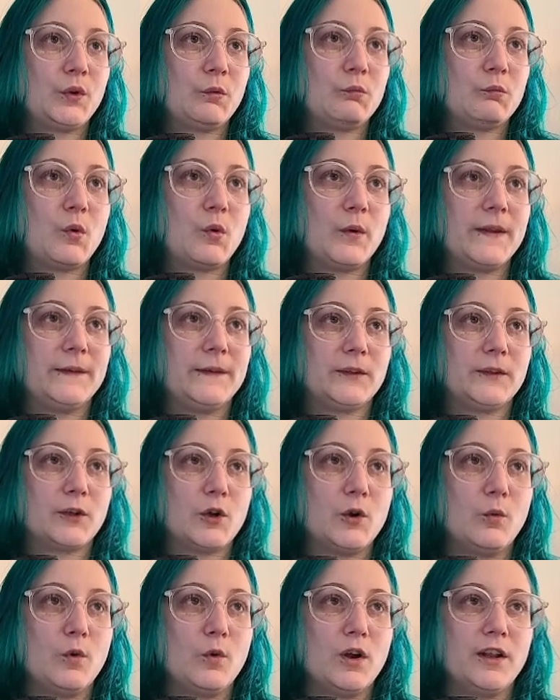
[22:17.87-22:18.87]

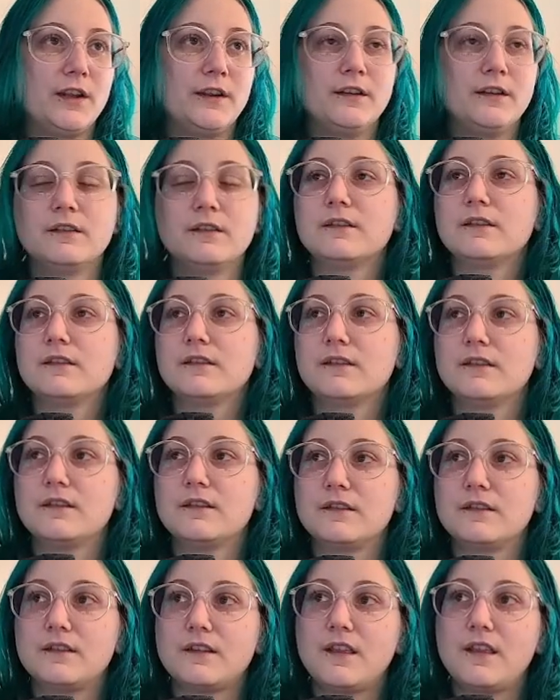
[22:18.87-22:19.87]
0.01,
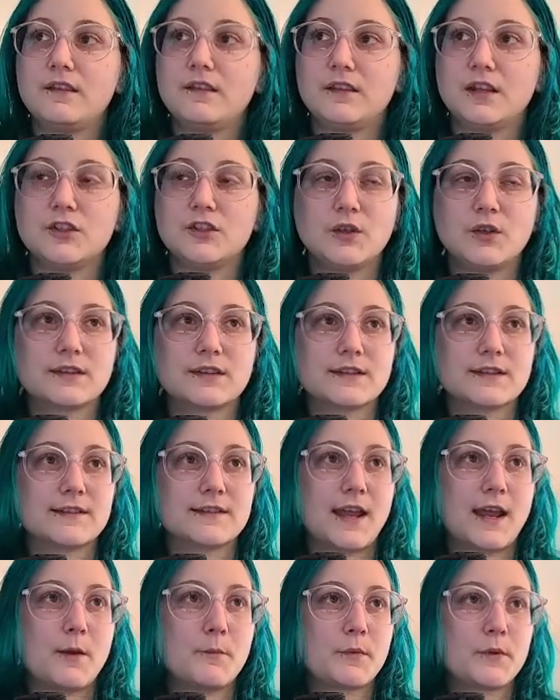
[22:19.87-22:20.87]
then you get the
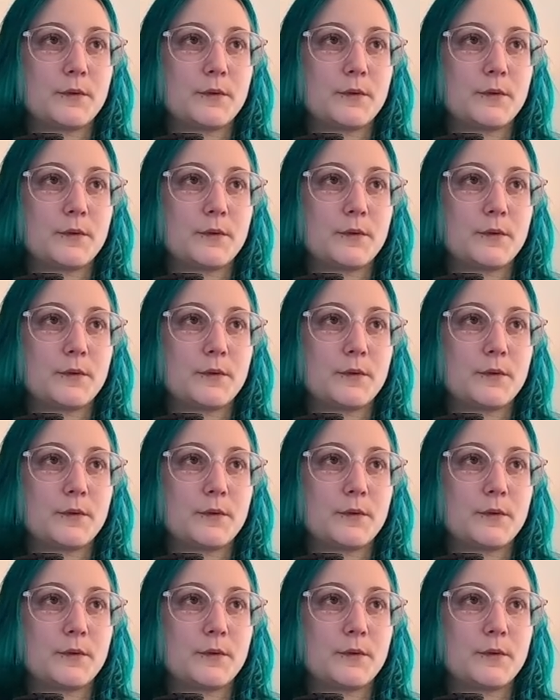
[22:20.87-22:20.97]
sap.